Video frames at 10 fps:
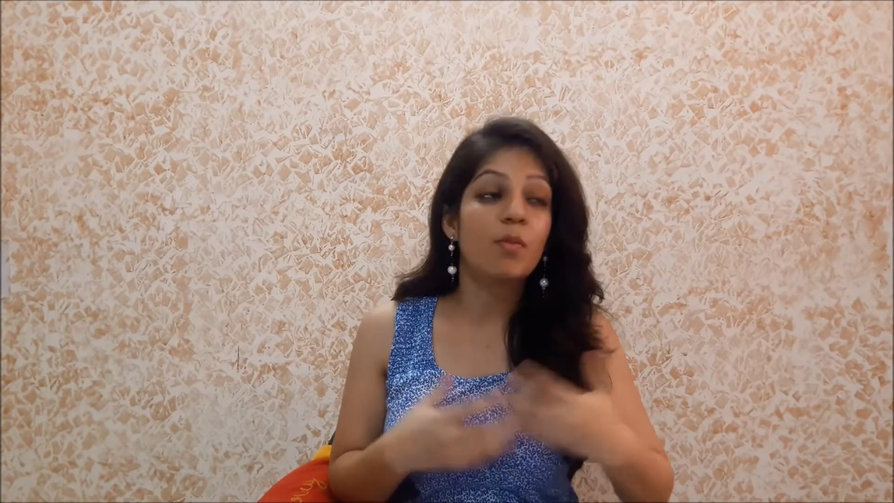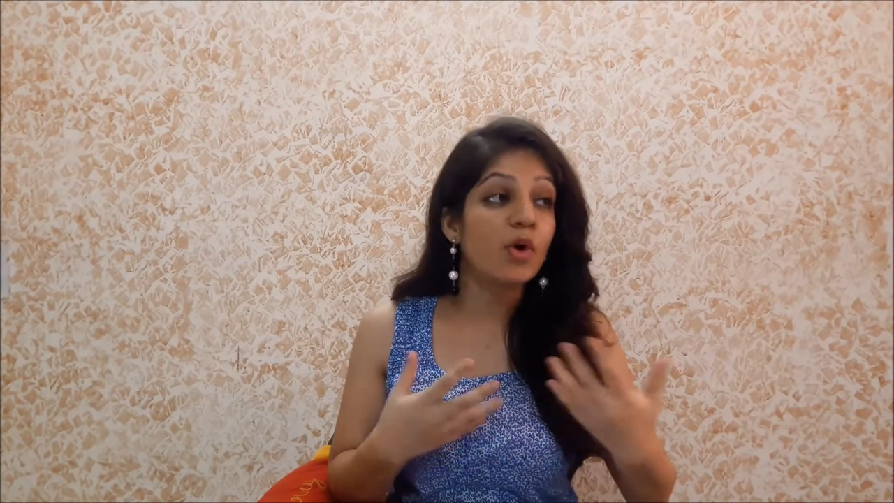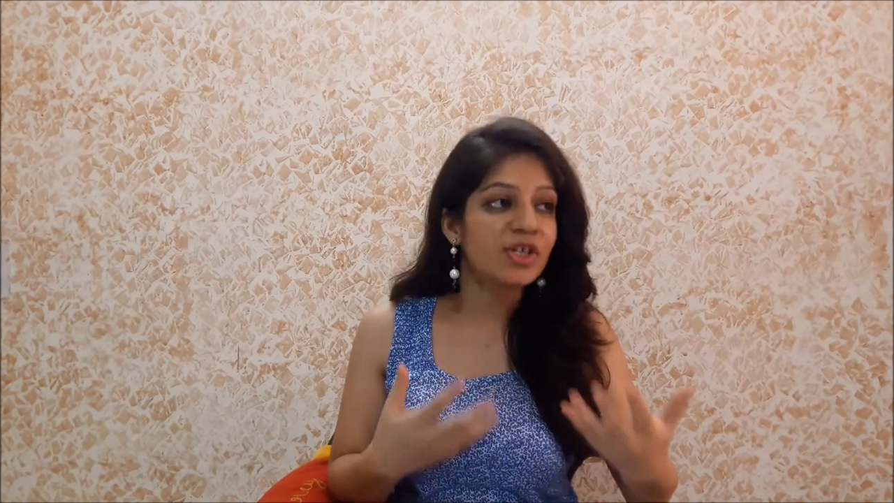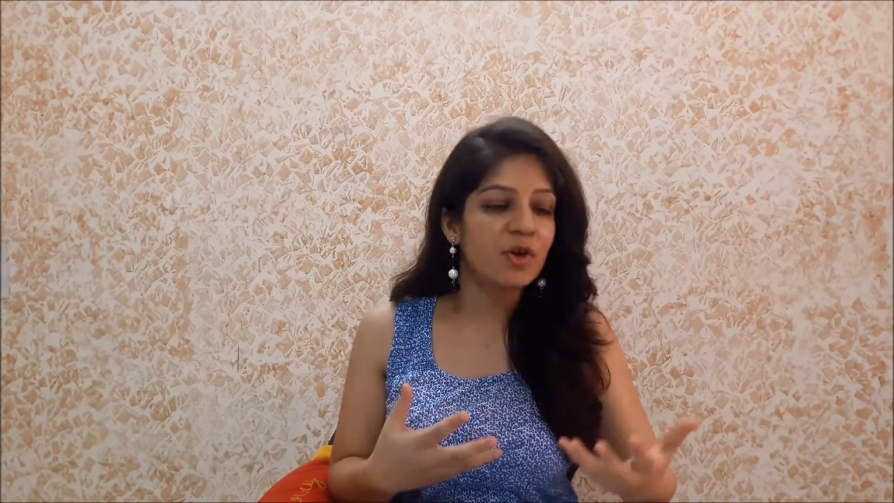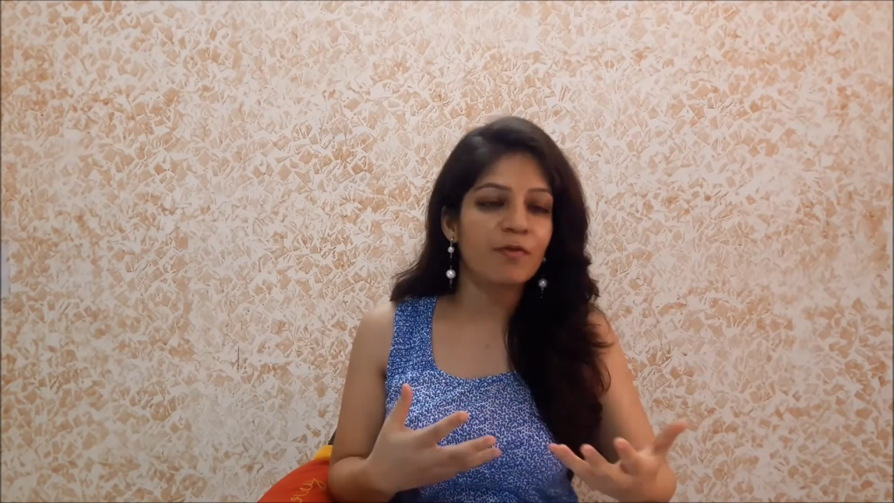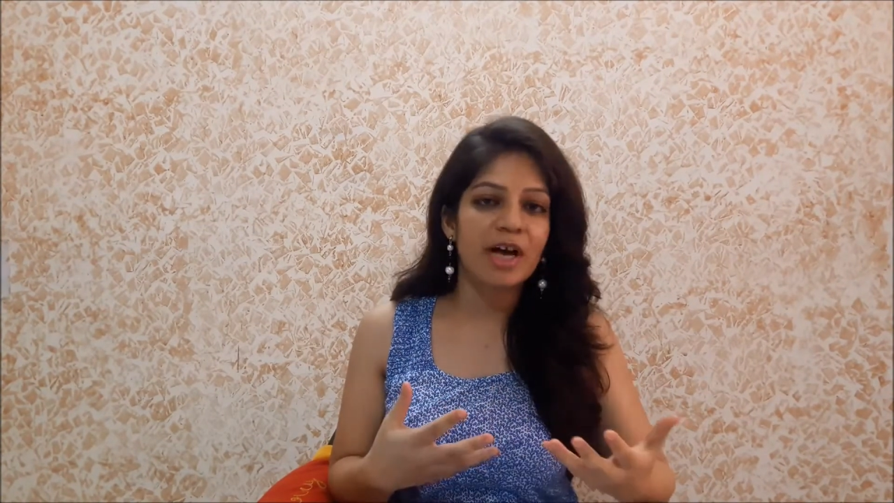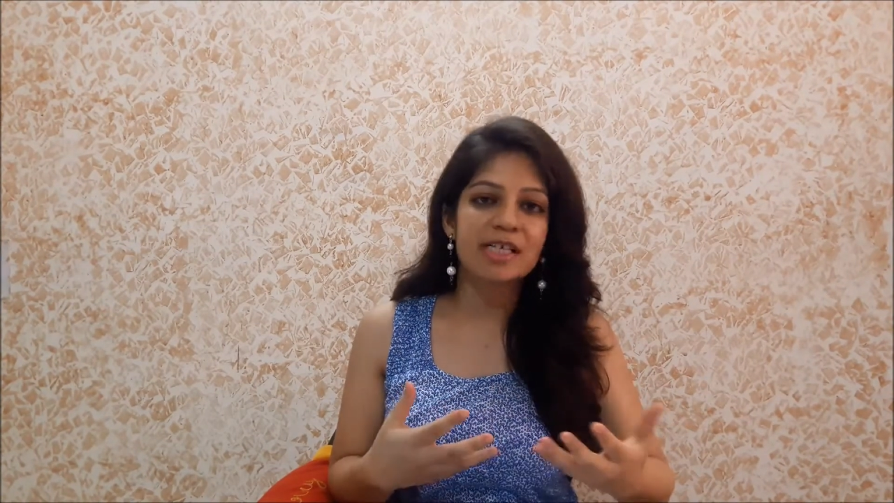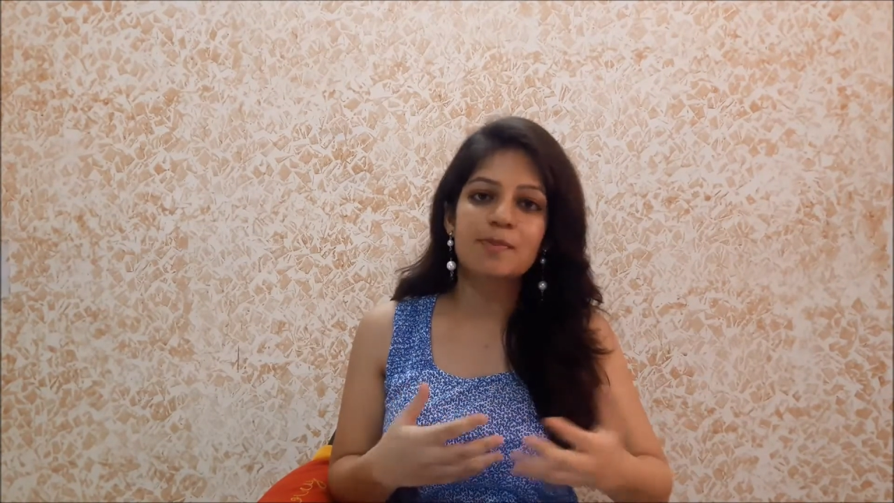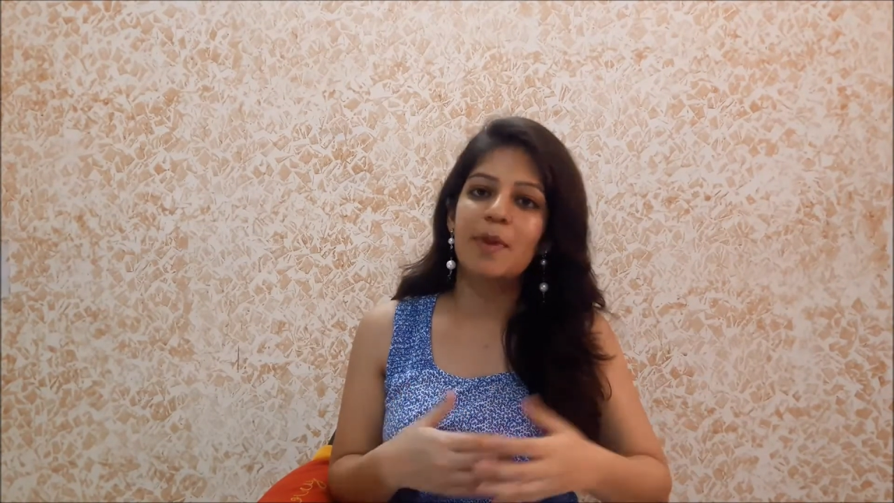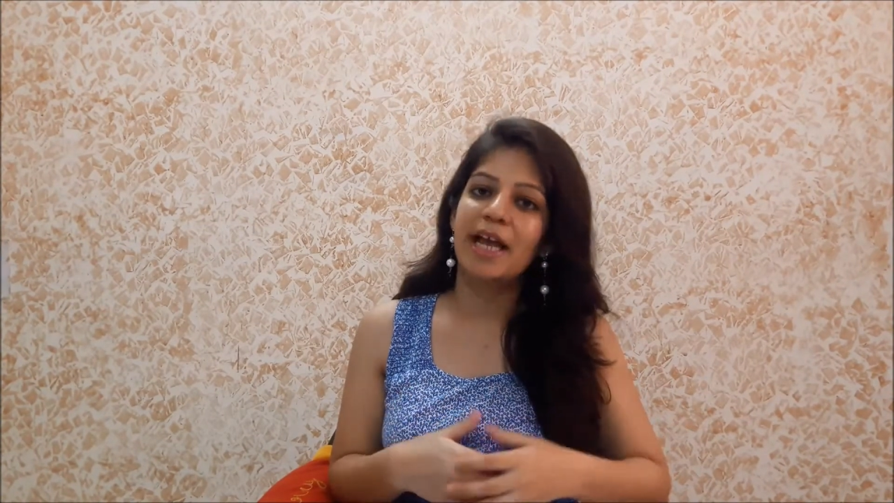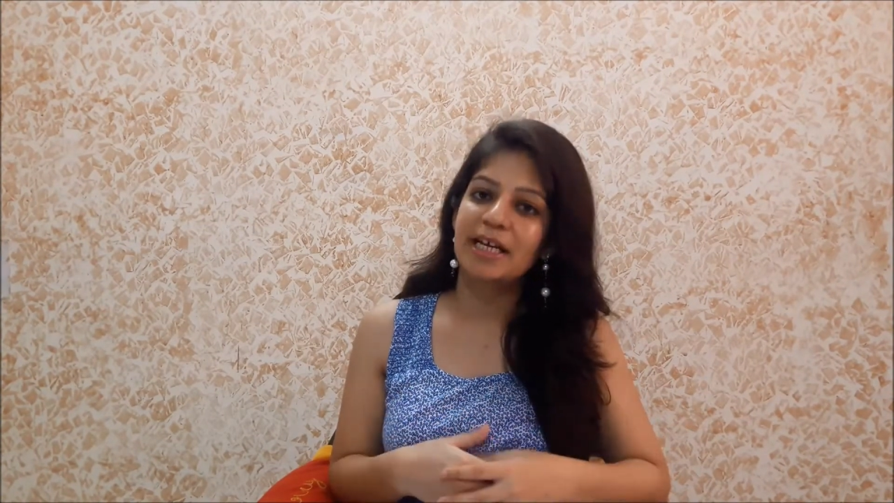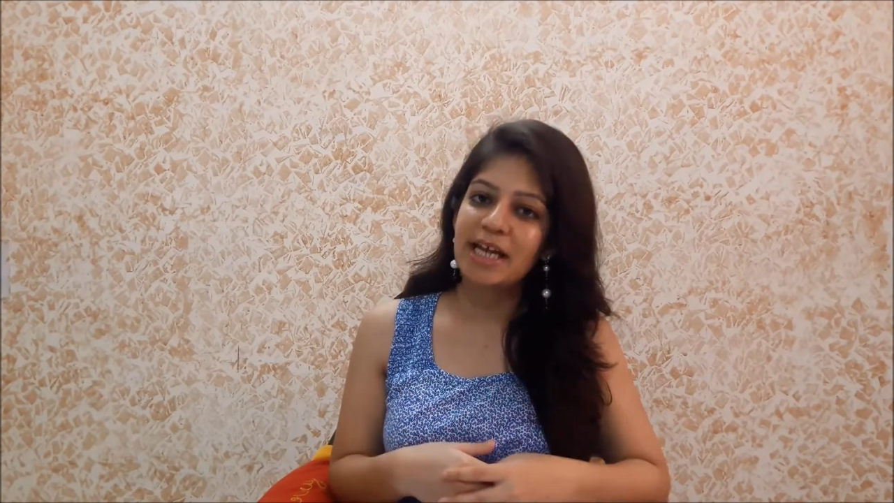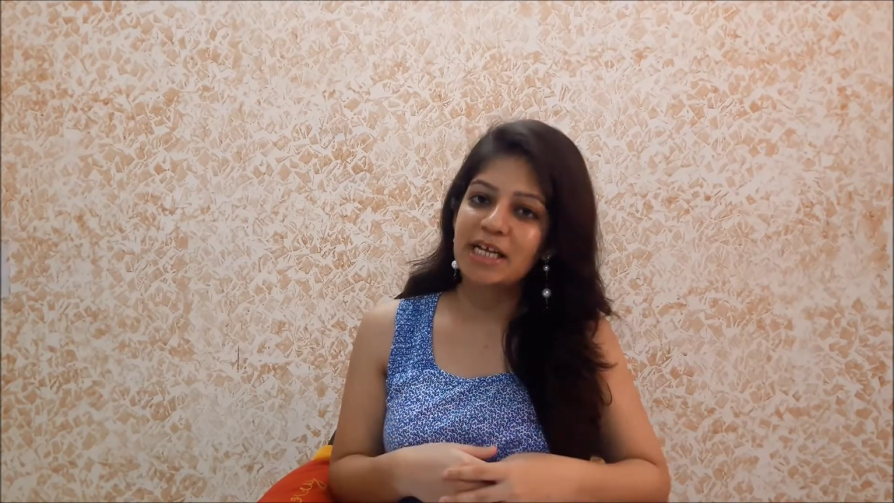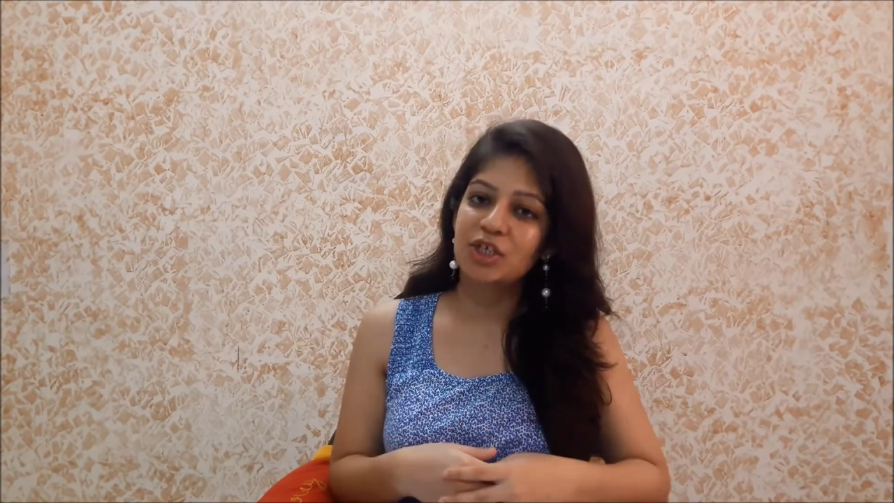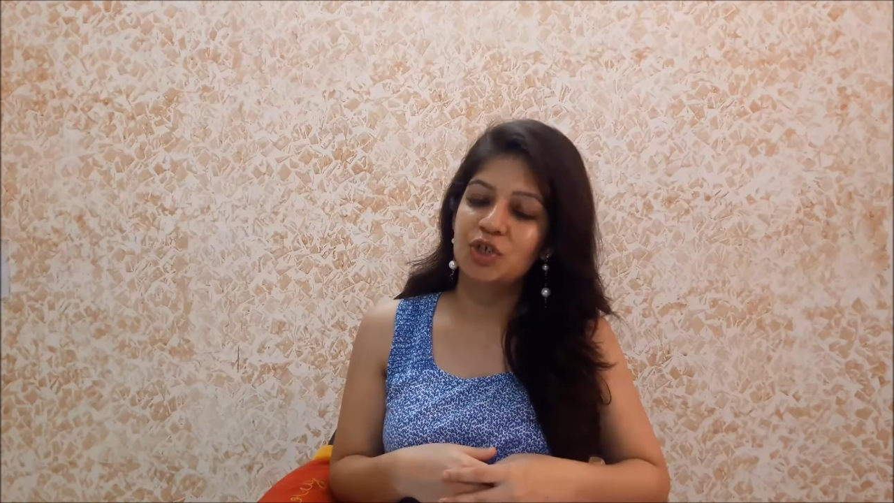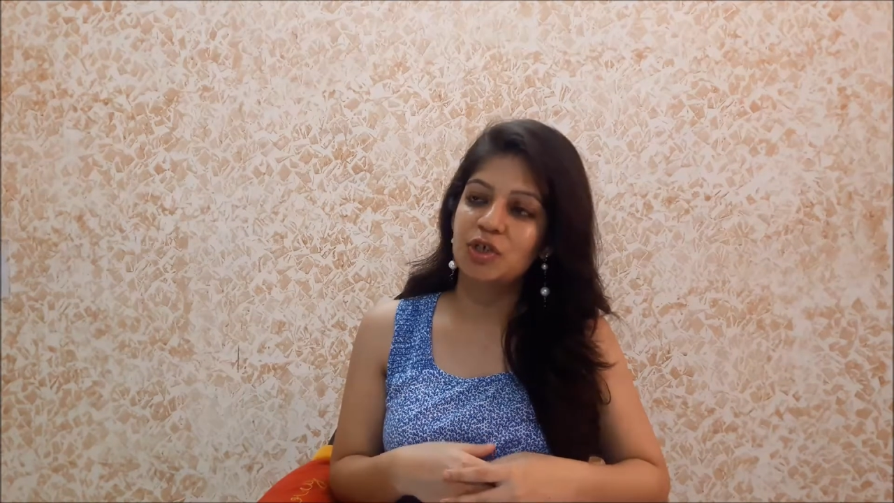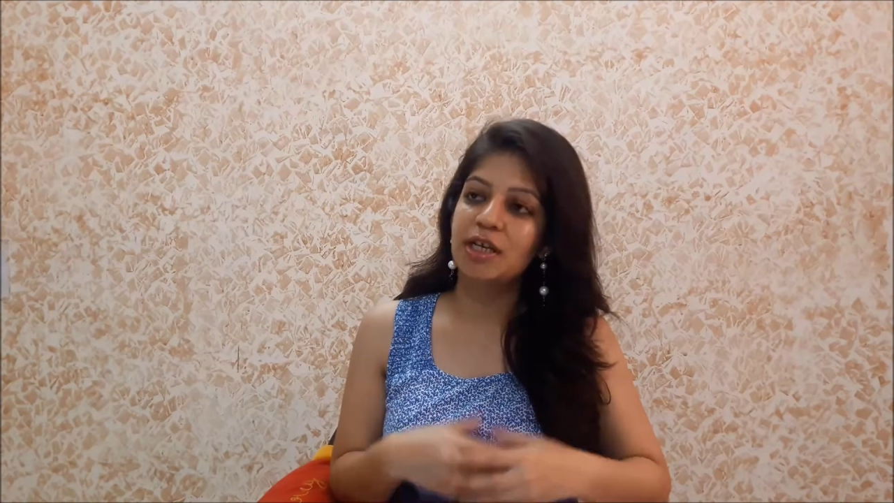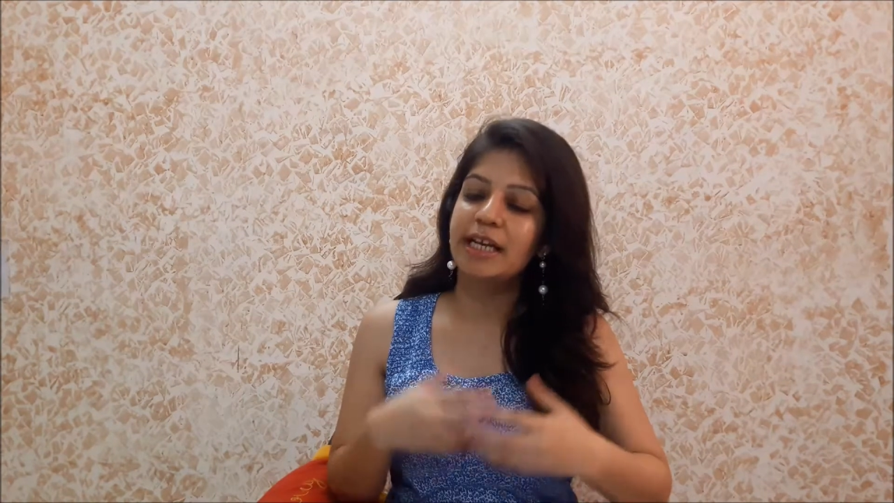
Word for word: most of us pay attention